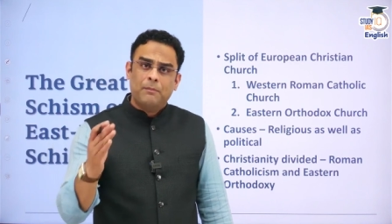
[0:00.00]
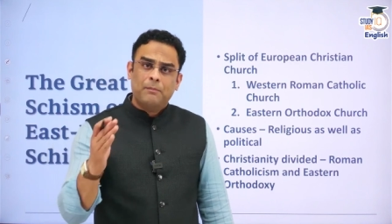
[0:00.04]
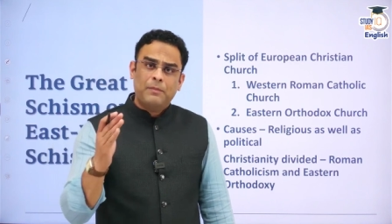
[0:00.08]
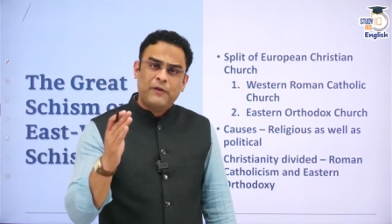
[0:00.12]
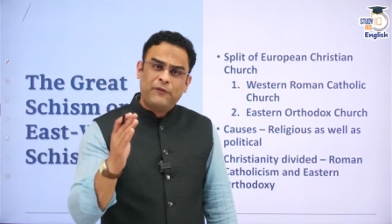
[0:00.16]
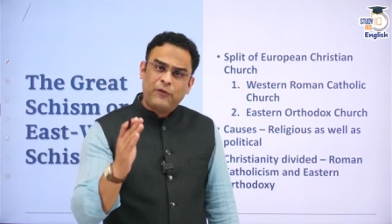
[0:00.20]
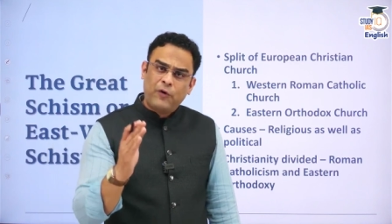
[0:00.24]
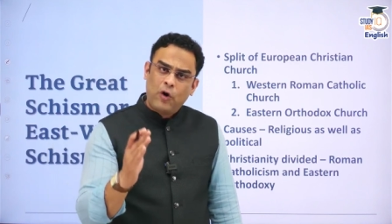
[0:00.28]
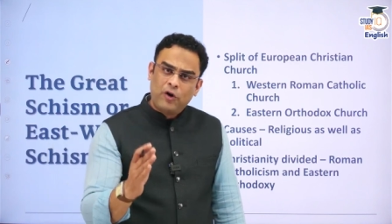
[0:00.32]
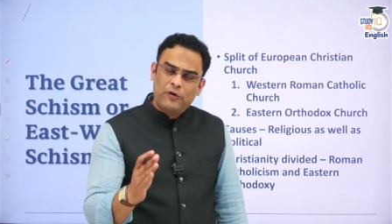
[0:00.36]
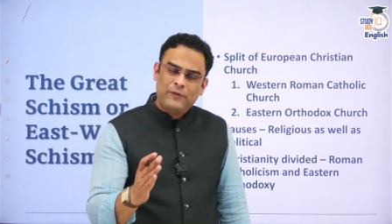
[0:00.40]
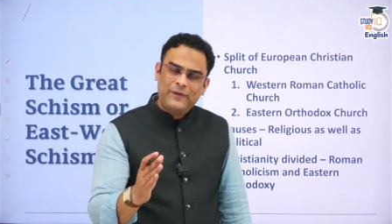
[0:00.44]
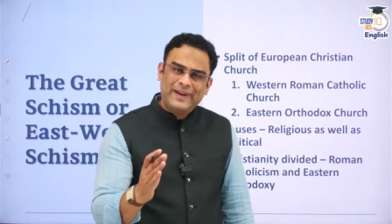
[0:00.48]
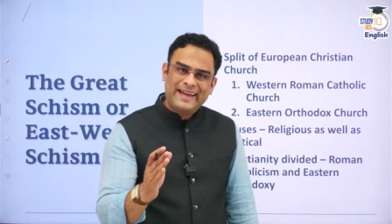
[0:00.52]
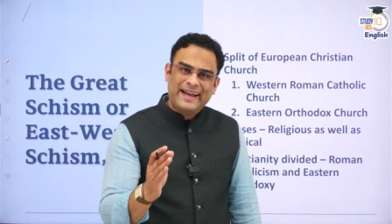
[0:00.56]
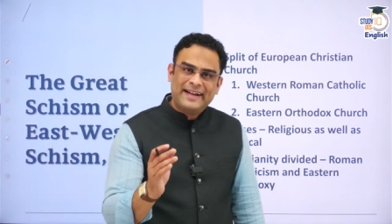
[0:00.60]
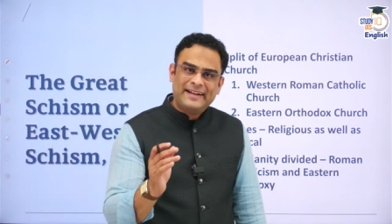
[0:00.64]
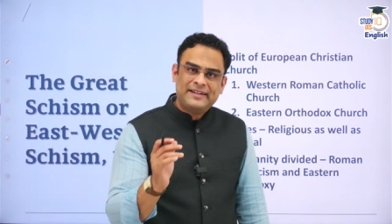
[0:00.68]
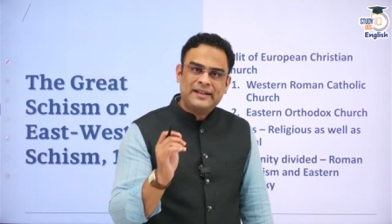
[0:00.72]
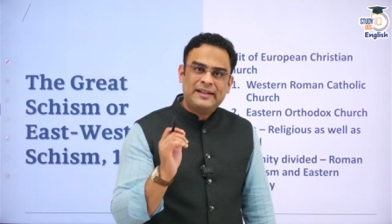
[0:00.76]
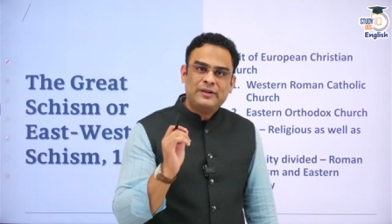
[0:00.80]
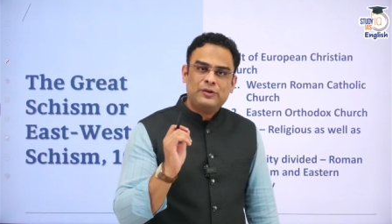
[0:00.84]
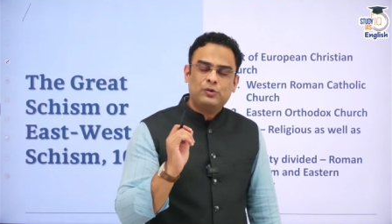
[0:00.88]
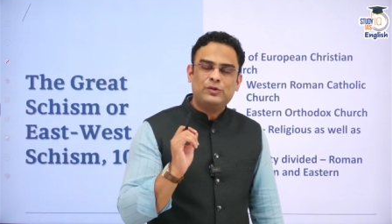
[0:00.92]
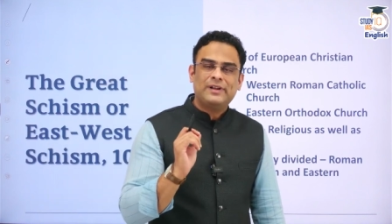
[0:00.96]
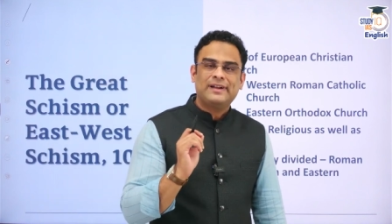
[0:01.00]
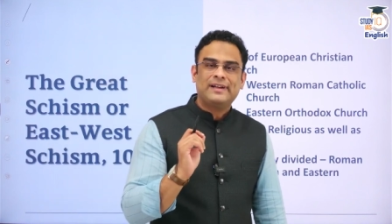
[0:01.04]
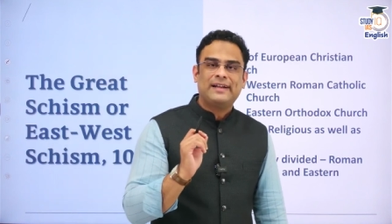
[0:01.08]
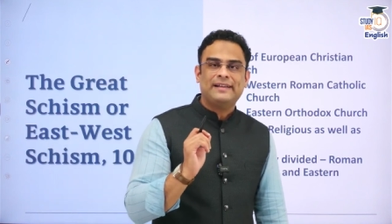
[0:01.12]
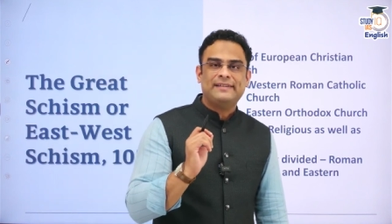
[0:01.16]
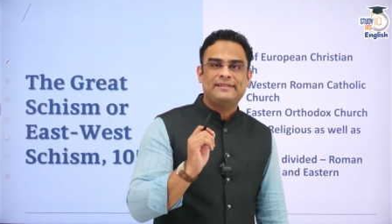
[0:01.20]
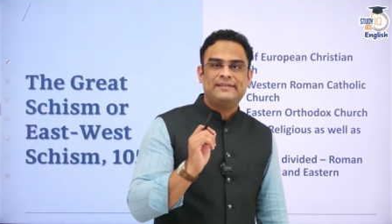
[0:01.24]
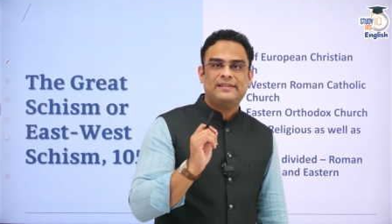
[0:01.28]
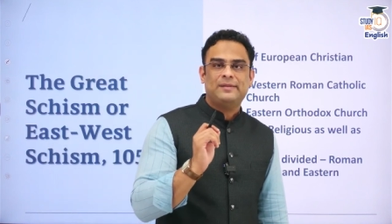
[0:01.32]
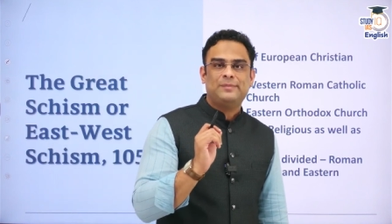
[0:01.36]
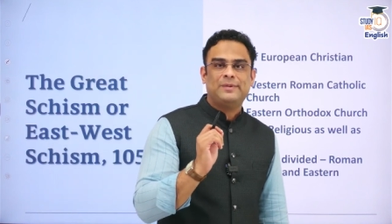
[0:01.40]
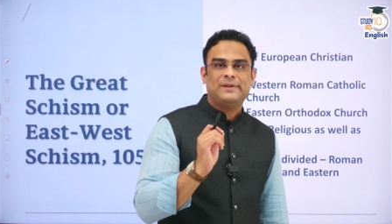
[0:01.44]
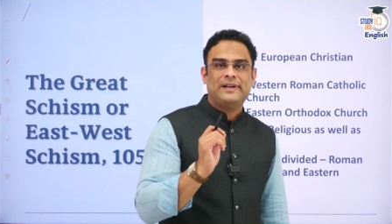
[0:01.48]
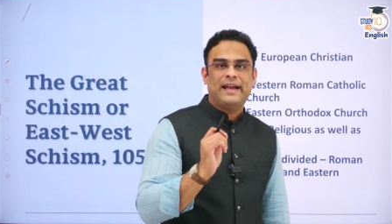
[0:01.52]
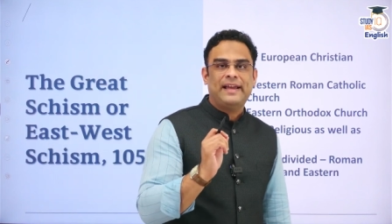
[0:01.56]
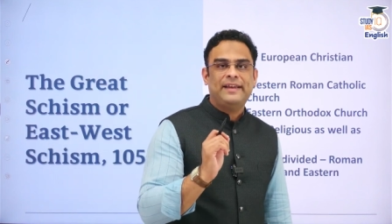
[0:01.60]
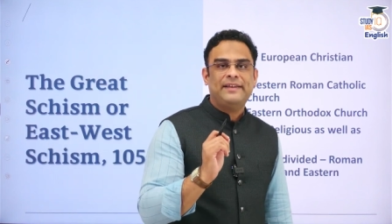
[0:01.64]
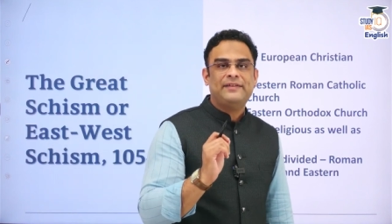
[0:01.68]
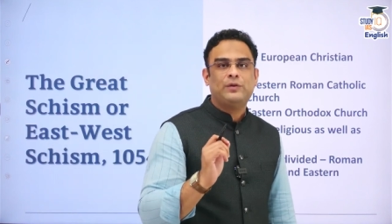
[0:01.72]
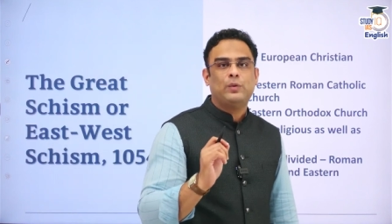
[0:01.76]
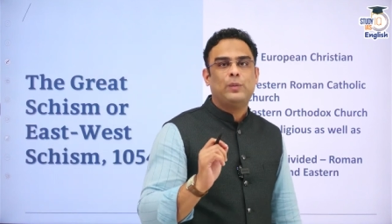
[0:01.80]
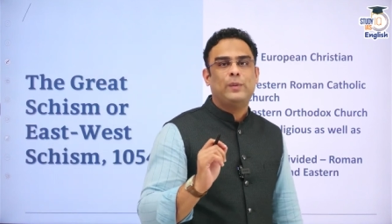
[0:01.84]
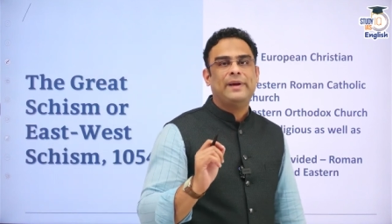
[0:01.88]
Before we get into the concept, guys,